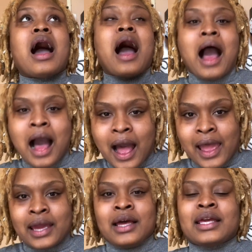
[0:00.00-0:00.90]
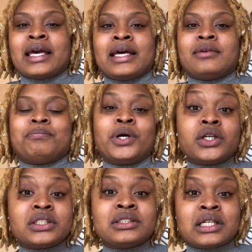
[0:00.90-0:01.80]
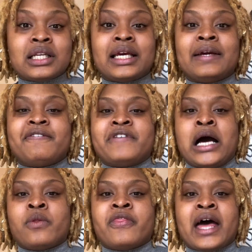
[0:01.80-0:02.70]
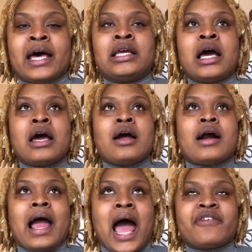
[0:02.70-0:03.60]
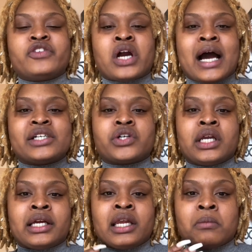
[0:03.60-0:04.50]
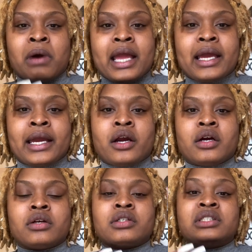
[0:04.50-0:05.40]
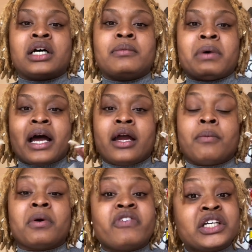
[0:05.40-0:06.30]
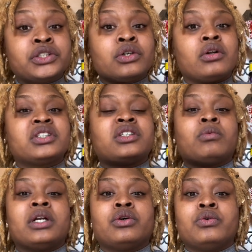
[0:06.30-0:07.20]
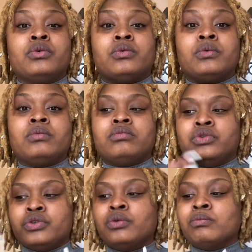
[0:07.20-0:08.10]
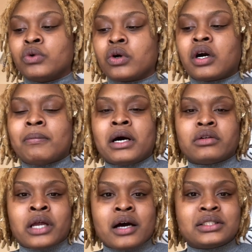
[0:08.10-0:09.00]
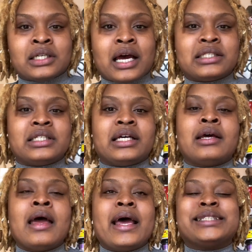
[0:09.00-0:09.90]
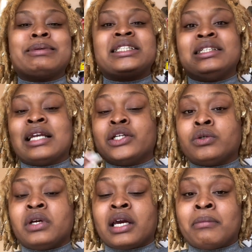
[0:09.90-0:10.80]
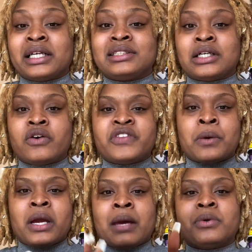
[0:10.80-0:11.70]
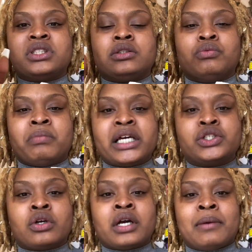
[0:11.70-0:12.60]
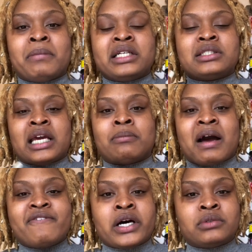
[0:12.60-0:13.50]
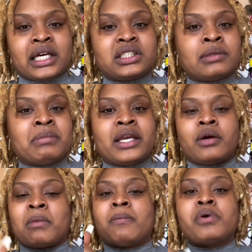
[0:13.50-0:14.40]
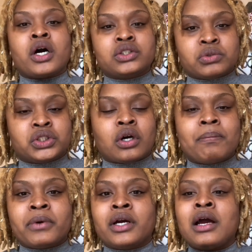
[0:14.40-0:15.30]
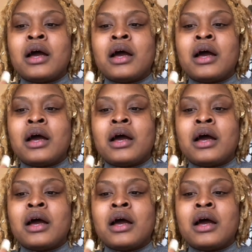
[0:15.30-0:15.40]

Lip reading: I again personally found that after I started getting my hair done by a professional or someone who knew more about locks than I did, especially not doing it myself, they were able to make sure and maintain my foundation better. My parts were sharper.